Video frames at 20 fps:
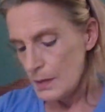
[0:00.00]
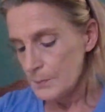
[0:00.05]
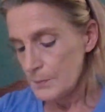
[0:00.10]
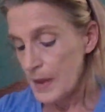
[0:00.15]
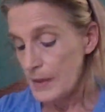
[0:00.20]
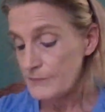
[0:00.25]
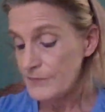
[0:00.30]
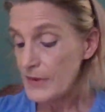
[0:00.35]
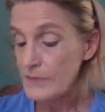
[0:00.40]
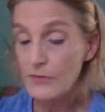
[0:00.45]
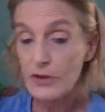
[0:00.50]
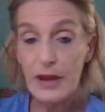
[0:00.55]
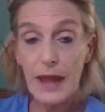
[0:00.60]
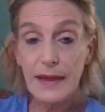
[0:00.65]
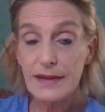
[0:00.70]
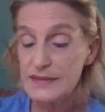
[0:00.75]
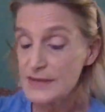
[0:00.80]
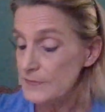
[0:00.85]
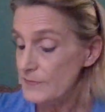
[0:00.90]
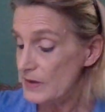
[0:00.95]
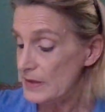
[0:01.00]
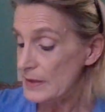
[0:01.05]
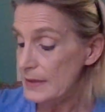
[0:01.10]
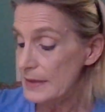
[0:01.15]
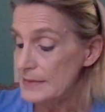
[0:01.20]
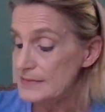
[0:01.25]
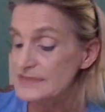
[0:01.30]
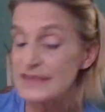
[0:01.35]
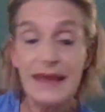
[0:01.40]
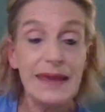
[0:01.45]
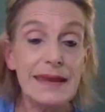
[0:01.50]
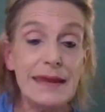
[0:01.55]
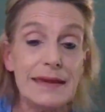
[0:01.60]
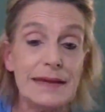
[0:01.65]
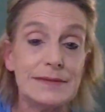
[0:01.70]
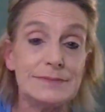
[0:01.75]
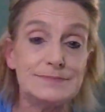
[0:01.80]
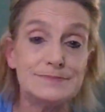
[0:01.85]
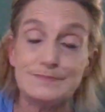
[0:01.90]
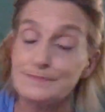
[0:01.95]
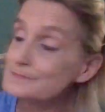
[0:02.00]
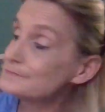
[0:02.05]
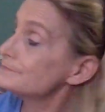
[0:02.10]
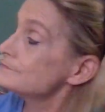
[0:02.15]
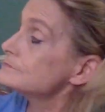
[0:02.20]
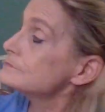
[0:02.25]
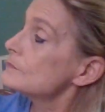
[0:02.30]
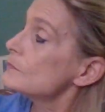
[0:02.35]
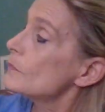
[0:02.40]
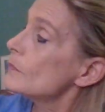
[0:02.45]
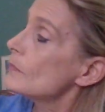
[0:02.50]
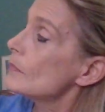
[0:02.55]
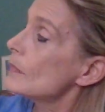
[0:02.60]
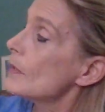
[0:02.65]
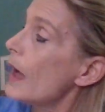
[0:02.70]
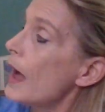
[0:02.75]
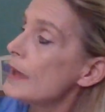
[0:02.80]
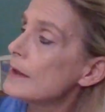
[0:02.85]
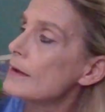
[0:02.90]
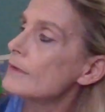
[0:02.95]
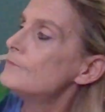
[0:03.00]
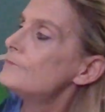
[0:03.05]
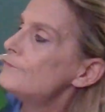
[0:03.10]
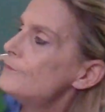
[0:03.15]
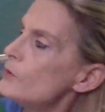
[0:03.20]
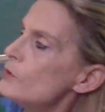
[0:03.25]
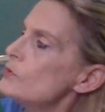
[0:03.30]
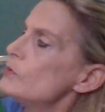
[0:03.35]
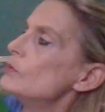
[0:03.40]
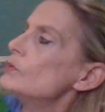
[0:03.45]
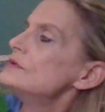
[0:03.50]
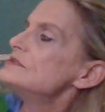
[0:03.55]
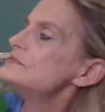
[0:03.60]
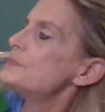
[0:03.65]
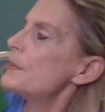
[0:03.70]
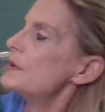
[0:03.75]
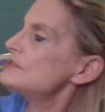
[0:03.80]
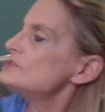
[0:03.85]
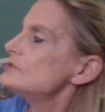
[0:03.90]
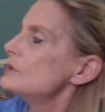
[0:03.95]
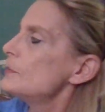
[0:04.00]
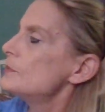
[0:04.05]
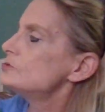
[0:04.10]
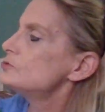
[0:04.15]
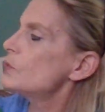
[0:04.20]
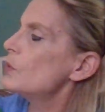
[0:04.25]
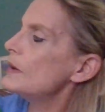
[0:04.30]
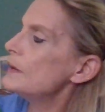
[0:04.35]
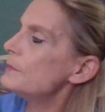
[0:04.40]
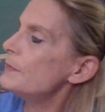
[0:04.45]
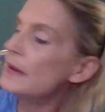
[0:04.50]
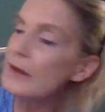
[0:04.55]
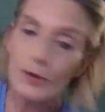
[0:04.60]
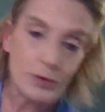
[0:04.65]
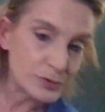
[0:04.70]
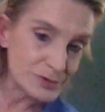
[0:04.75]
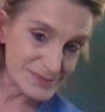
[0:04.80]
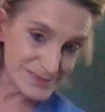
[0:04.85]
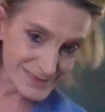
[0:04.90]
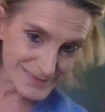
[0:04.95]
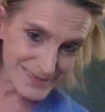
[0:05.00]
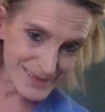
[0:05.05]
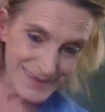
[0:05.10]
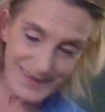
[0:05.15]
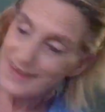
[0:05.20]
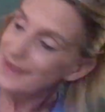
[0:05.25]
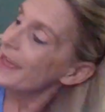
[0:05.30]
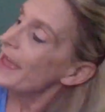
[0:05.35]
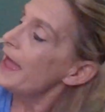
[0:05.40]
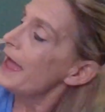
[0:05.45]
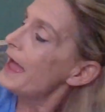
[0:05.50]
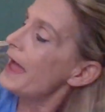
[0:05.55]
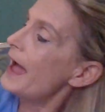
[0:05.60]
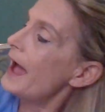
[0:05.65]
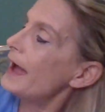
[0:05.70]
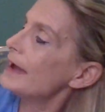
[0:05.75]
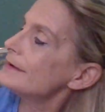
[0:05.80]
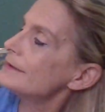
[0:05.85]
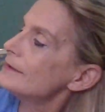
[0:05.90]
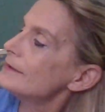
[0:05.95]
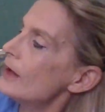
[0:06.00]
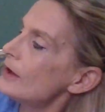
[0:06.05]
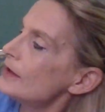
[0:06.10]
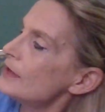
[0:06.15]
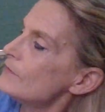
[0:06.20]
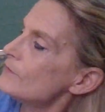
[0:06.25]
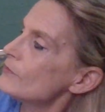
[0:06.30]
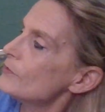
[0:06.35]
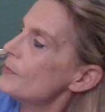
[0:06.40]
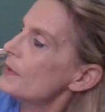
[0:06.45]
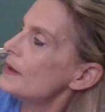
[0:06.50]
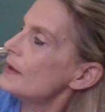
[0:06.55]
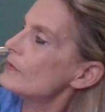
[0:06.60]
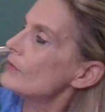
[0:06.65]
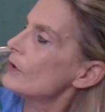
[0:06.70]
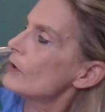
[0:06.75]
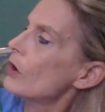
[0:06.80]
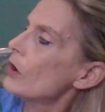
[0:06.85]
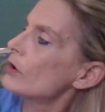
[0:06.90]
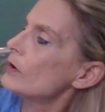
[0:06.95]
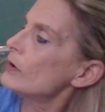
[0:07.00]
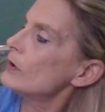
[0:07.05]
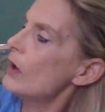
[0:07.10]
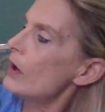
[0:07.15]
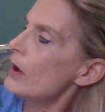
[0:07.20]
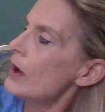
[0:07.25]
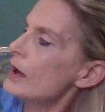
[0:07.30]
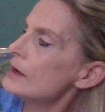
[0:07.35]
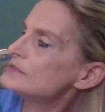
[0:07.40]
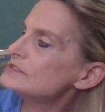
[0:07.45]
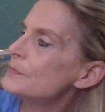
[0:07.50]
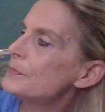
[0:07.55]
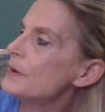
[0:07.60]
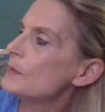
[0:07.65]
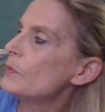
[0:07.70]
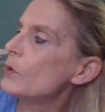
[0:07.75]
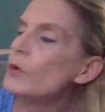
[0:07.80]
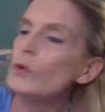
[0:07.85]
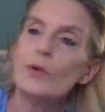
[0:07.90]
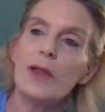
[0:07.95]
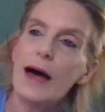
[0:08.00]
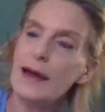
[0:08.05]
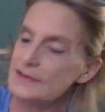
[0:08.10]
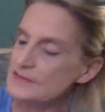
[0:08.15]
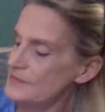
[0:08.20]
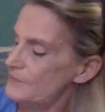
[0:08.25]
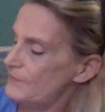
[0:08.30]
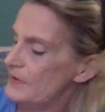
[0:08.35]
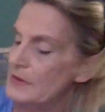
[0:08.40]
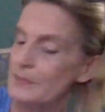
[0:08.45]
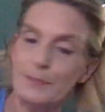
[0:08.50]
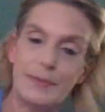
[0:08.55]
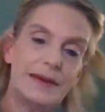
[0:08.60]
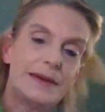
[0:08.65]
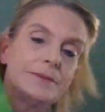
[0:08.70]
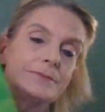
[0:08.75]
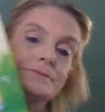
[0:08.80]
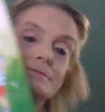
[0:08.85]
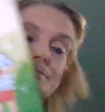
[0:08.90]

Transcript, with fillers: My favorite activity is eating. I love food, especially between meals. And lucky for me, there are lots of people who like to feed me.